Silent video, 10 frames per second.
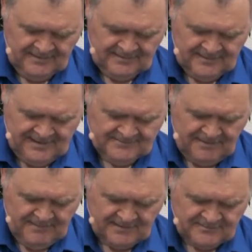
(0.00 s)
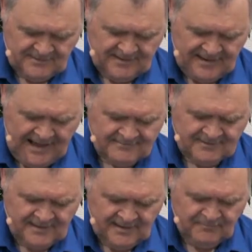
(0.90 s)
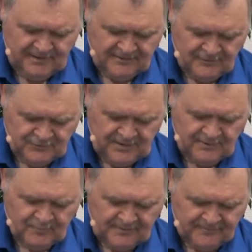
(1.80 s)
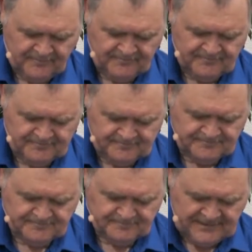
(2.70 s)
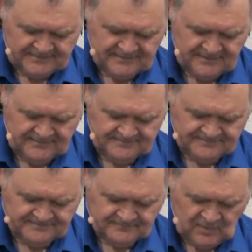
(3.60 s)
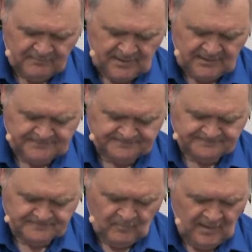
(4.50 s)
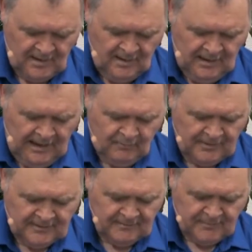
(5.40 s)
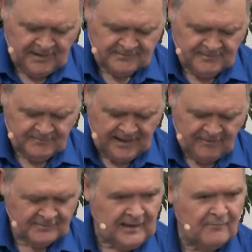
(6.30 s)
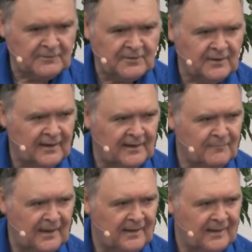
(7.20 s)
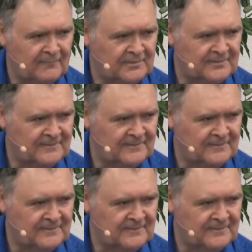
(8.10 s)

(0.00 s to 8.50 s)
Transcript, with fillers: Last time I was there, they actually hit me in the cheek with a biscuit, a bun. I wasn't embarrassed. I was just licking my lips.